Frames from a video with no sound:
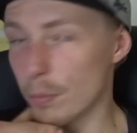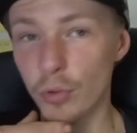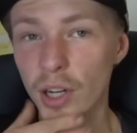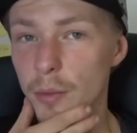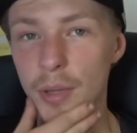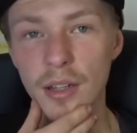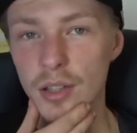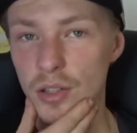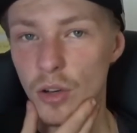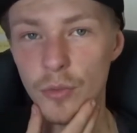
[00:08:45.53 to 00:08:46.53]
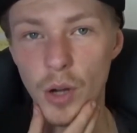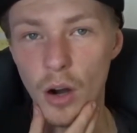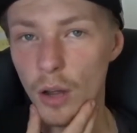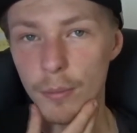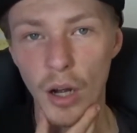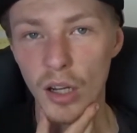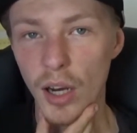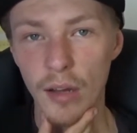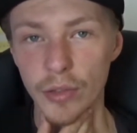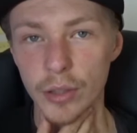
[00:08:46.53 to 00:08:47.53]
Brilliant piece of software, I
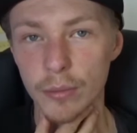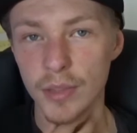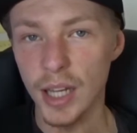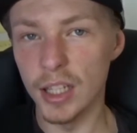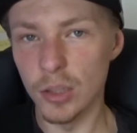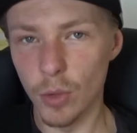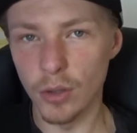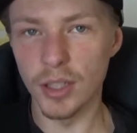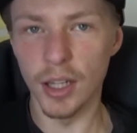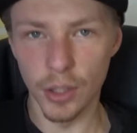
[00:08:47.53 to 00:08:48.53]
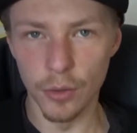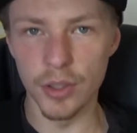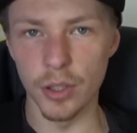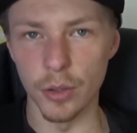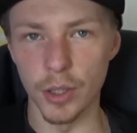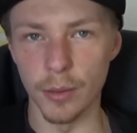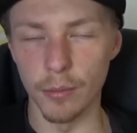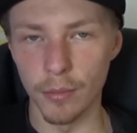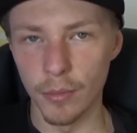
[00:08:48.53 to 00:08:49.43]
love it. Takes a while to get used to it,